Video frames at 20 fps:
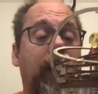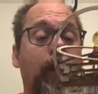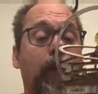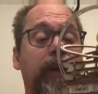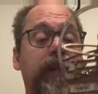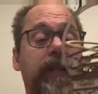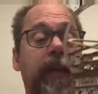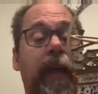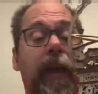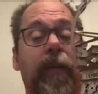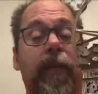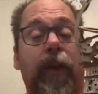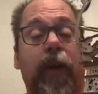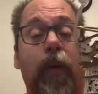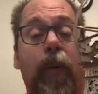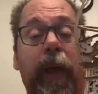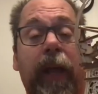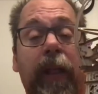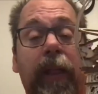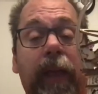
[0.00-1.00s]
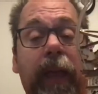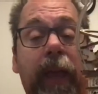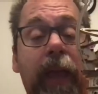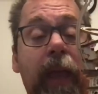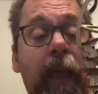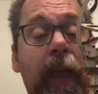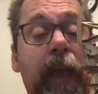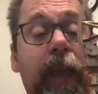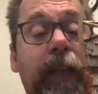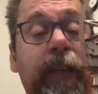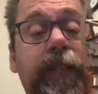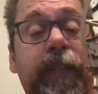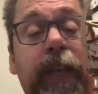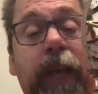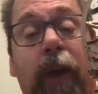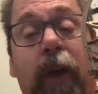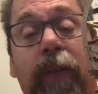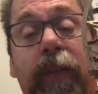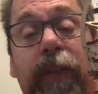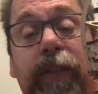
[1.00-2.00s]
went together quickly. You
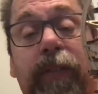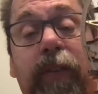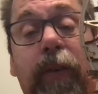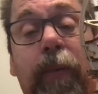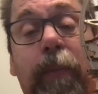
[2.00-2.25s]
see all these little